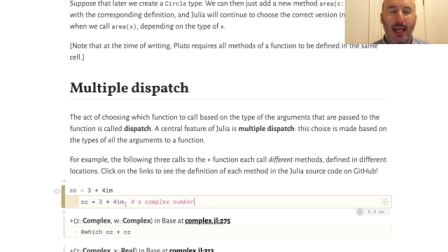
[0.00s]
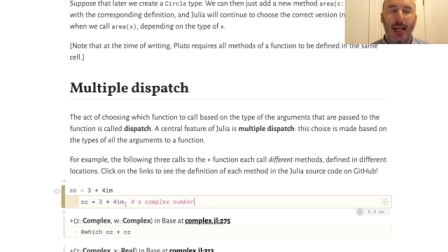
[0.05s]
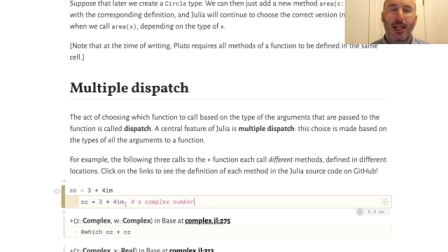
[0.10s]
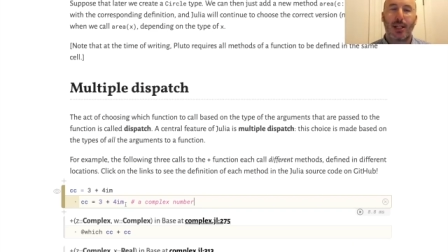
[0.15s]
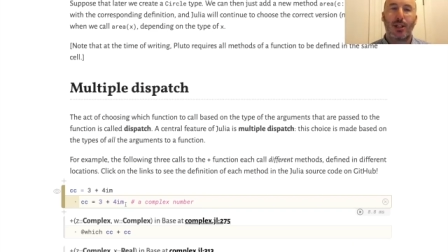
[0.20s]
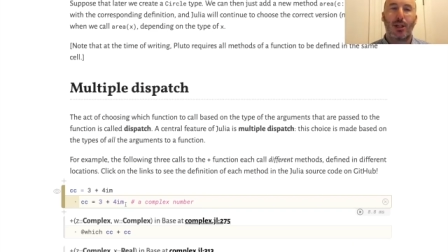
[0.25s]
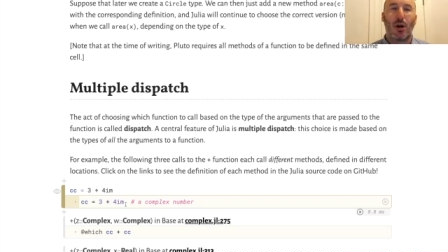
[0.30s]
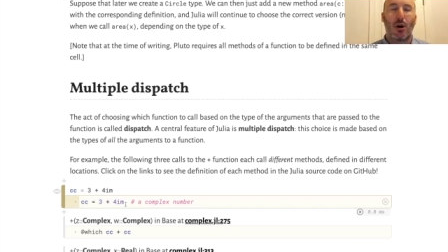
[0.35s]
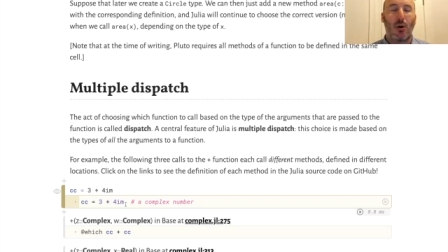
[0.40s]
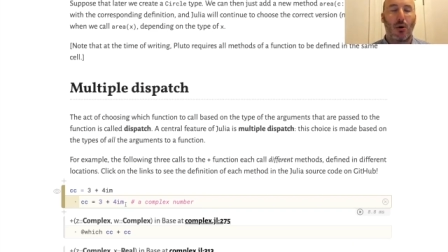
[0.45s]

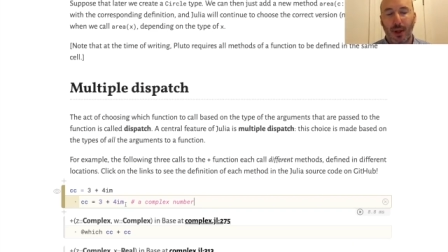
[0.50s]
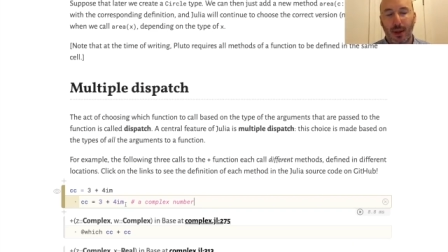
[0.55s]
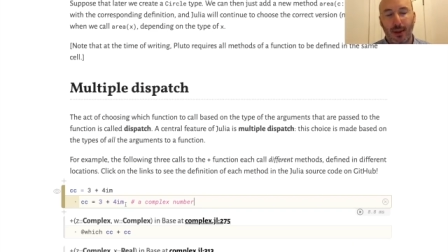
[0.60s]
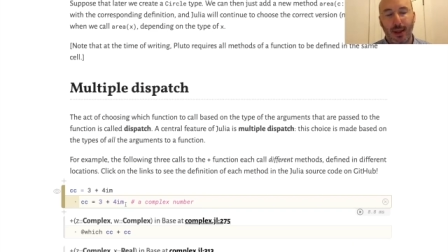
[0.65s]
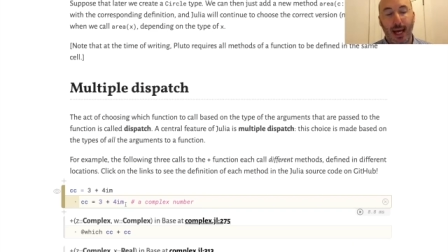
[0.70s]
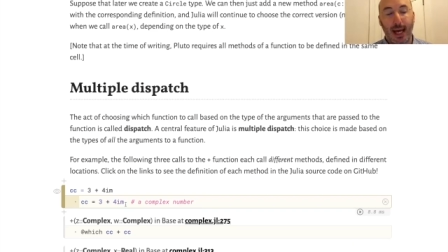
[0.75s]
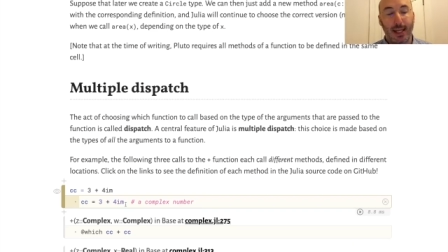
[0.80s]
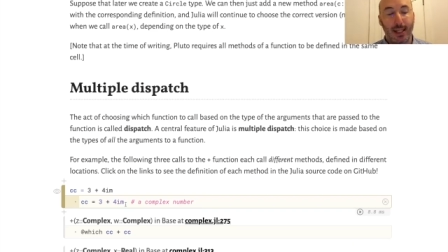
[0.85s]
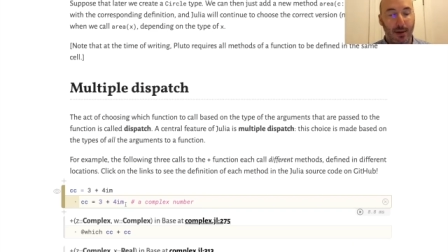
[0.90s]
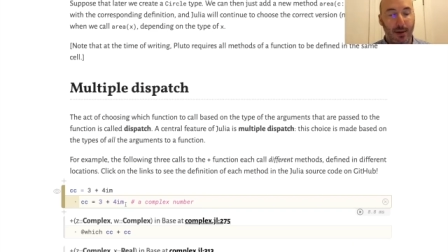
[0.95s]
So
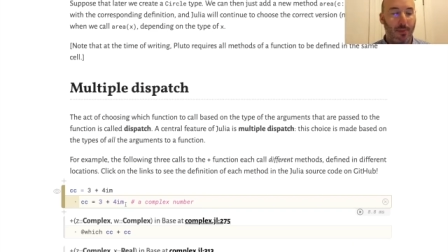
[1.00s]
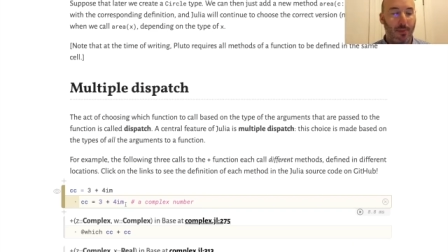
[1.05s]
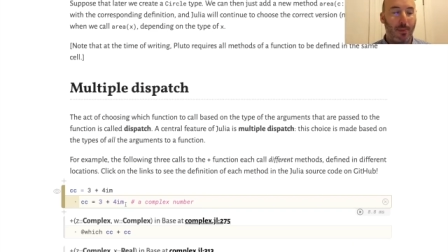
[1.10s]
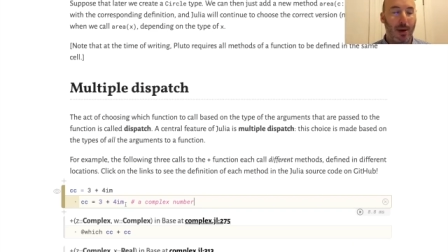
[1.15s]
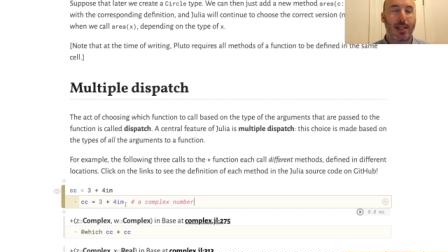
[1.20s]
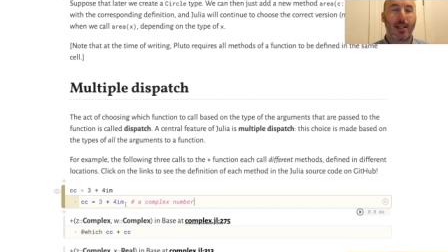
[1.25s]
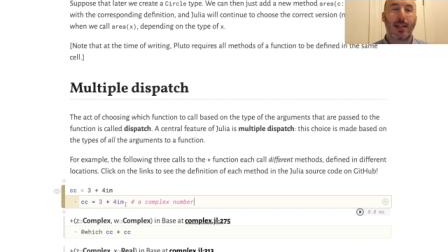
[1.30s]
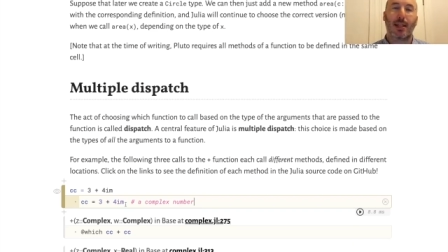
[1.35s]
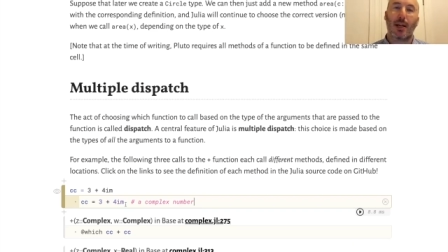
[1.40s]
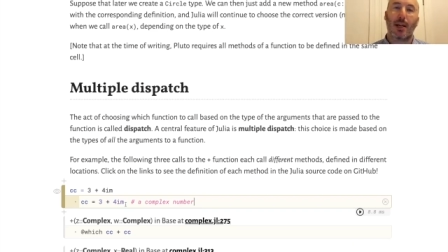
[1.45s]
that's
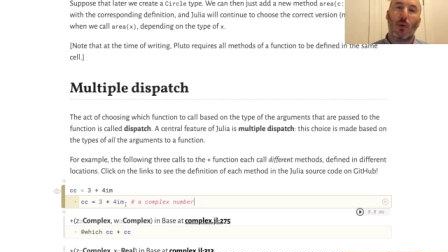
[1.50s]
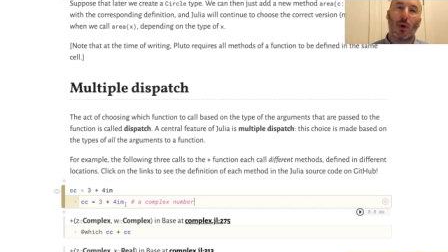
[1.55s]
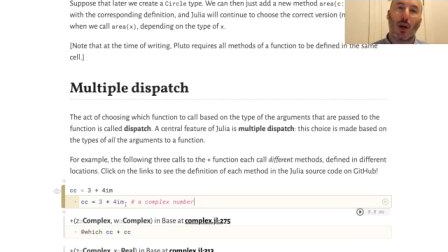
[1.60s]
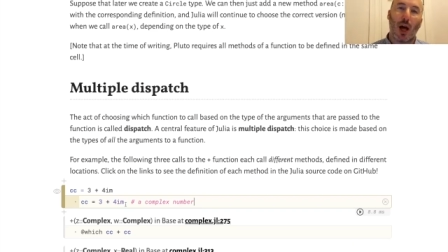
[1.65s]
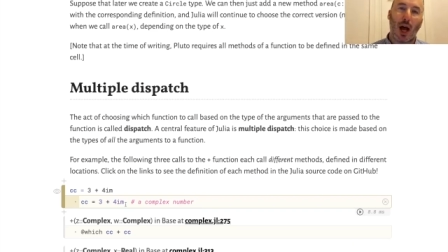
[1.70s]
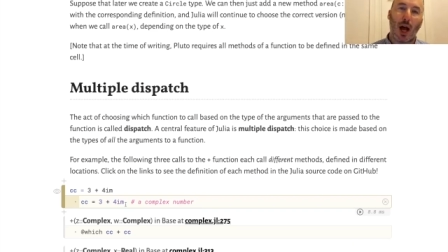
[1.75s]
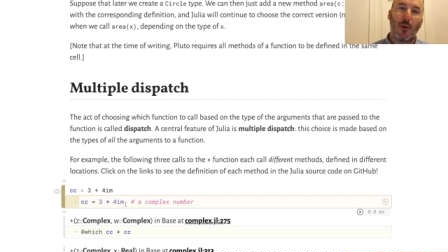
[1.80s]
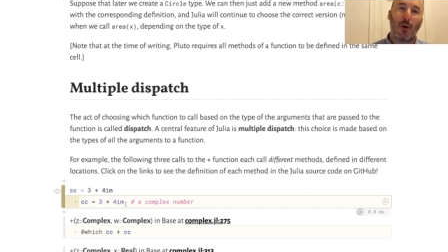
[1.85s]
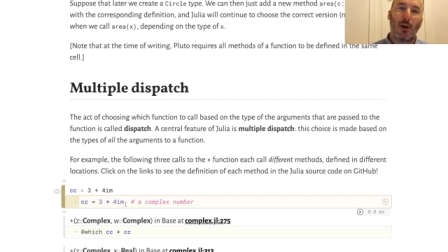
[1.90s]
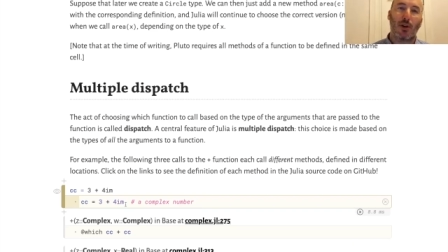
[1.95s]
basically what
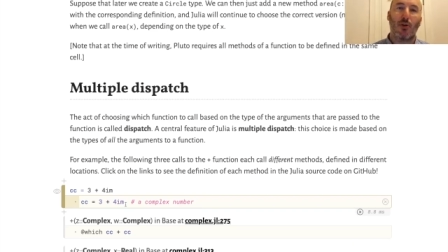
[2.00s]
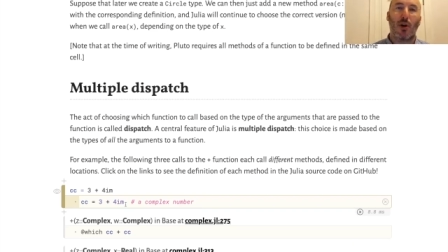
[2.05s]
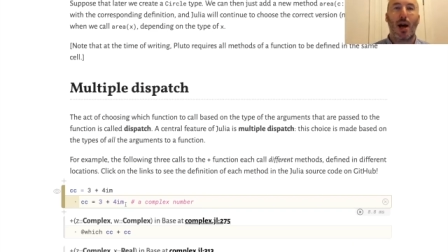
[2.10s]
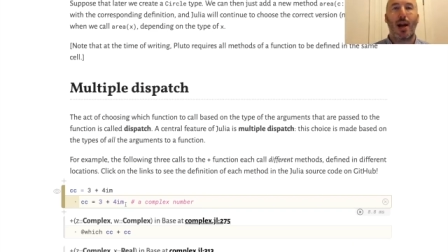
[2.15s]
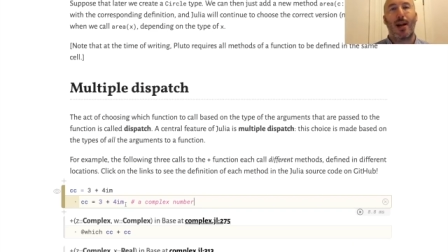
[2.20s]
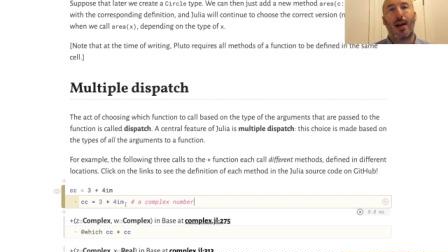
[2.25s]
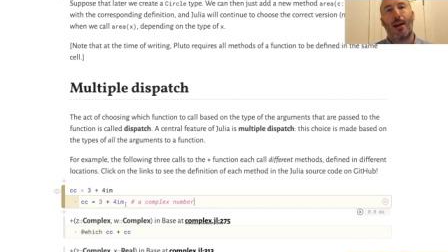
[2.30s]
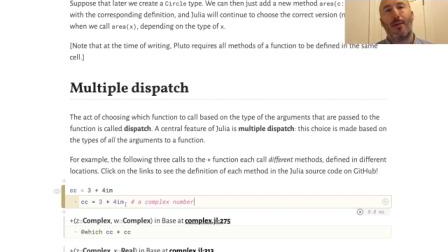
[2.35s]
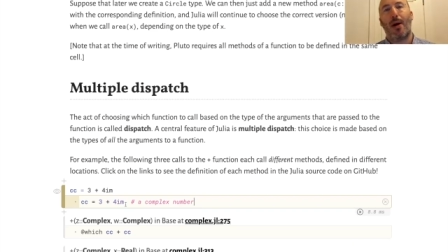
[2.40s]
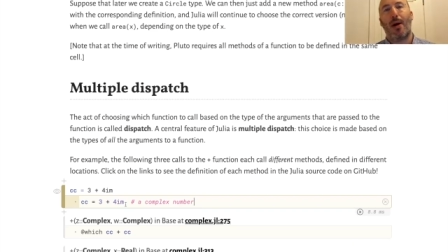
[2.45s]
I would
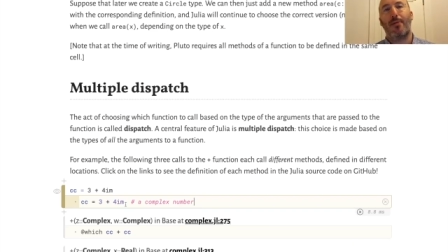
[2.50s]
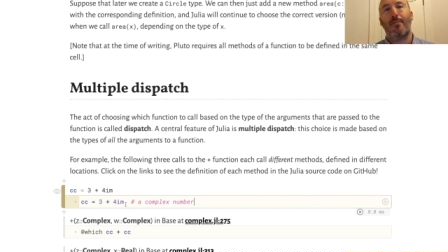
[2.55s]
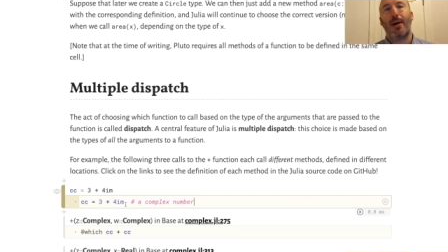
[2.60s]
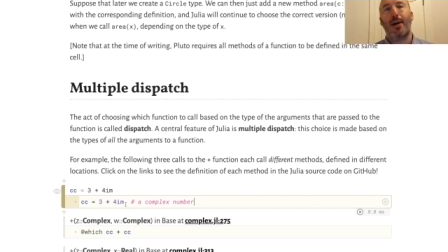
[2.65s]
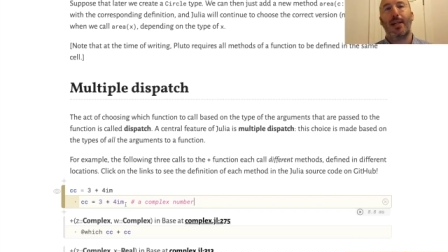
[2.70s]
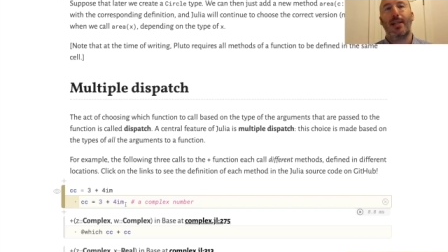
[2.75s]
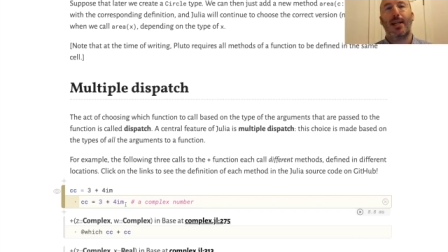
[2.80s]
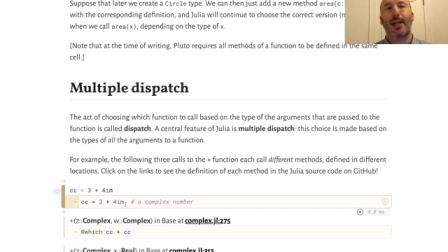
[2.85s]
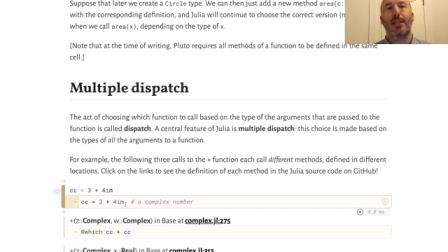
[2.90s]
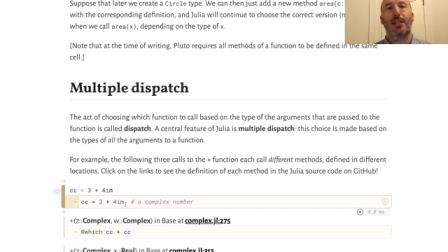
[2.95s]
write in
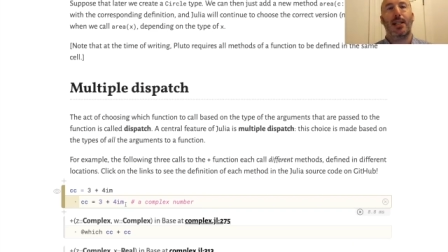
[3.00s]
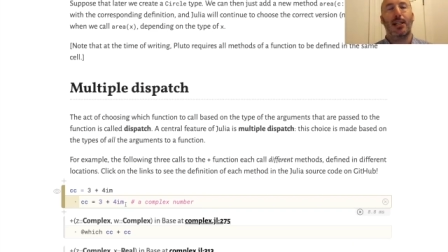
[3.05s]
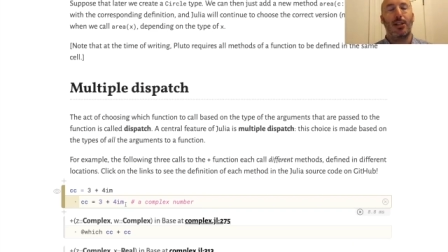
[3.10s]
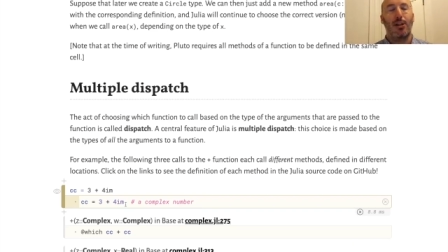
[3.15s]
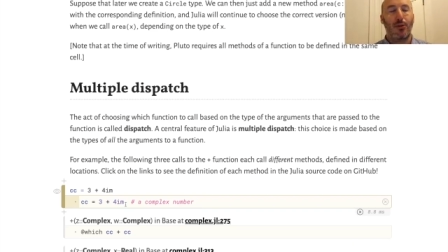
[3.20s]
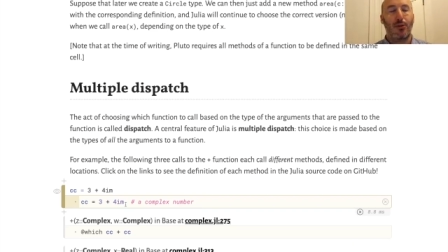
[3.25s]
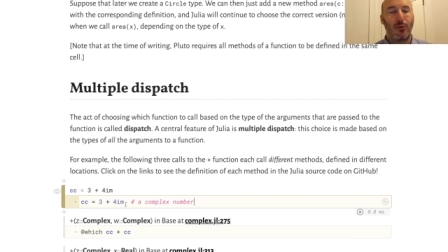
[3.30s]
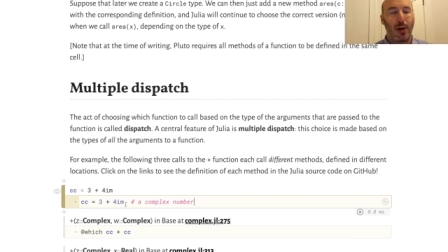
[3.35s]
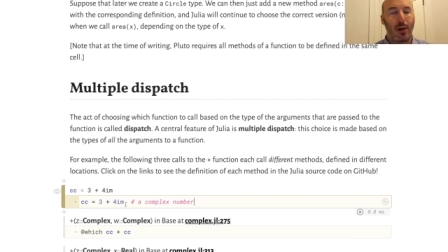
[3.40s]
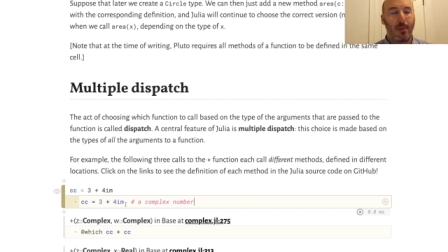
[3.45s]
mathematics as
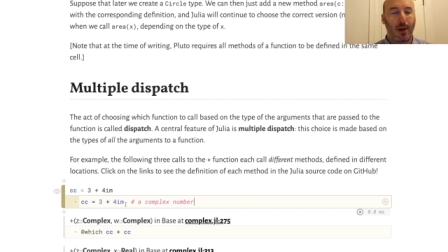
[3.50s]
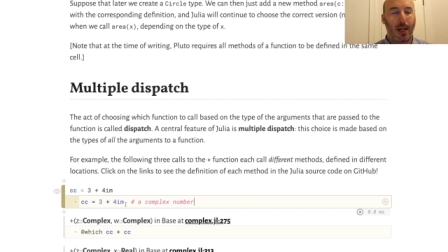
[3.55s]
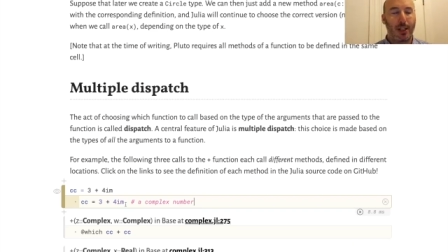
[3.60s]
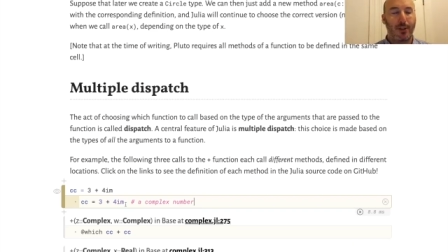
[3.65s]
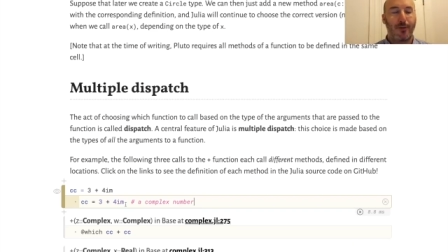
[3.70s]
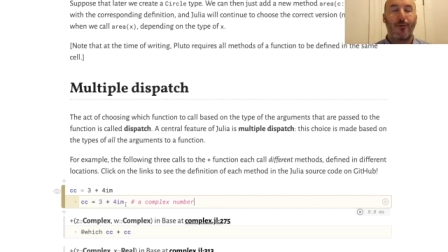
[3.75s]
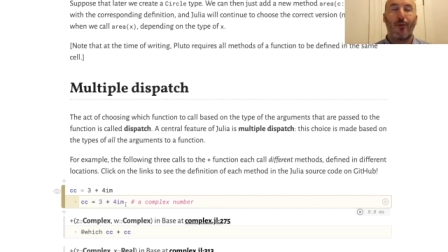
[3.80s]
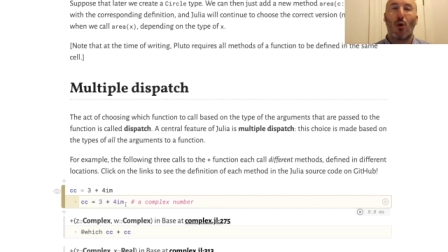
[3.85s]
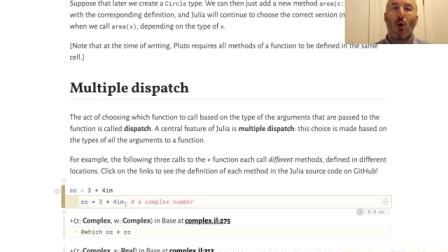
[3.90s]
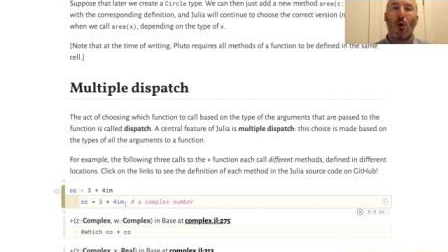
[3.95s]
3 plus
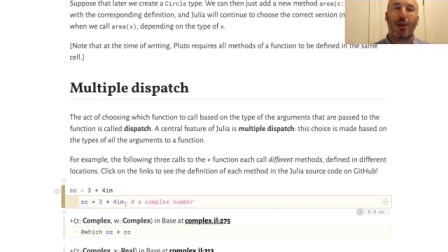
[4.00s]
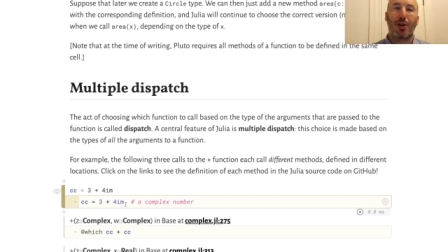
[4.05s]
4